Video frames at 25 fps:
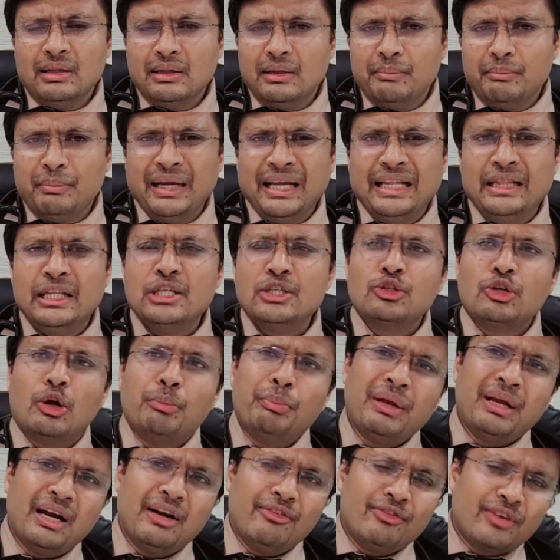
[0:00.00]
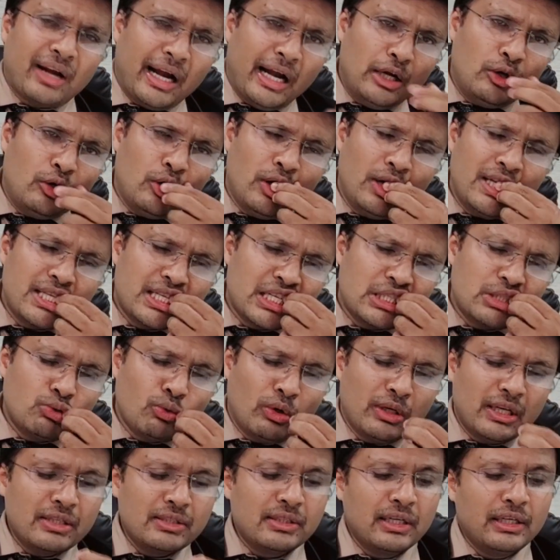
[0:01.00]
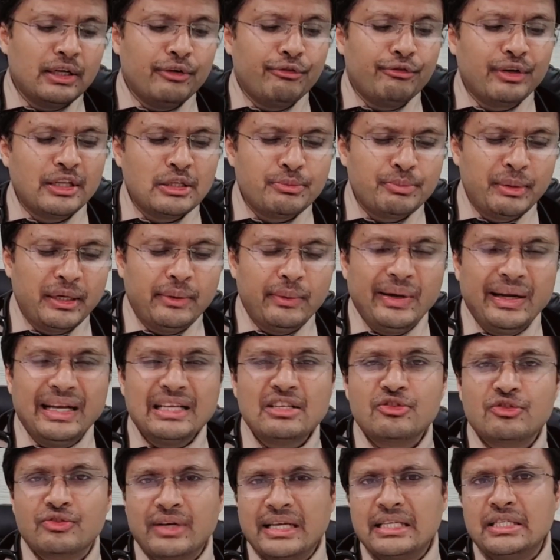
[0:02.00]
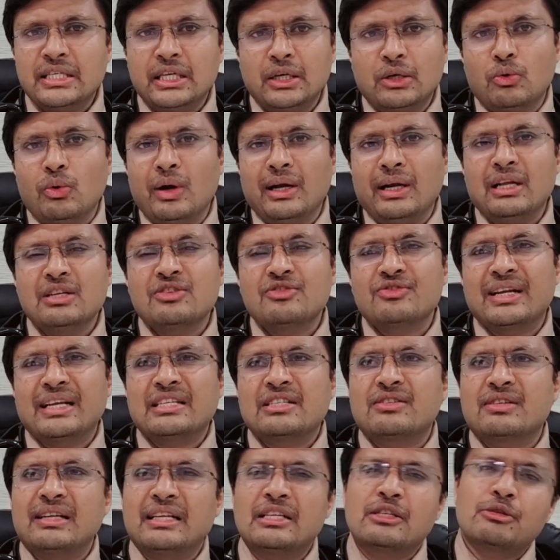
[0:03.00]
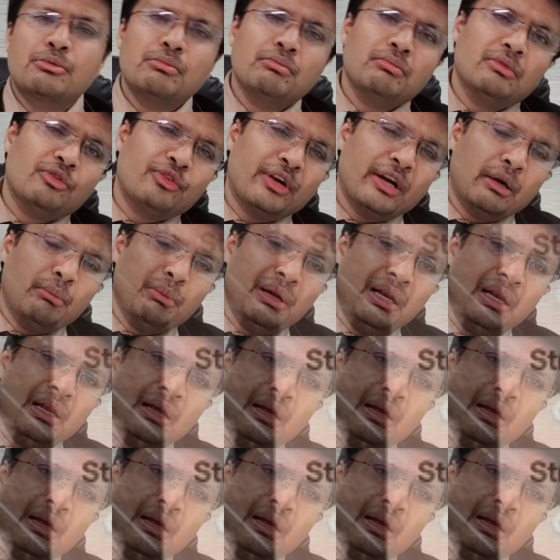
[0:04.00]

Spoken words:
In this topic, I've tried to discuss what is the difference between a stress echo and a stress test treadmill.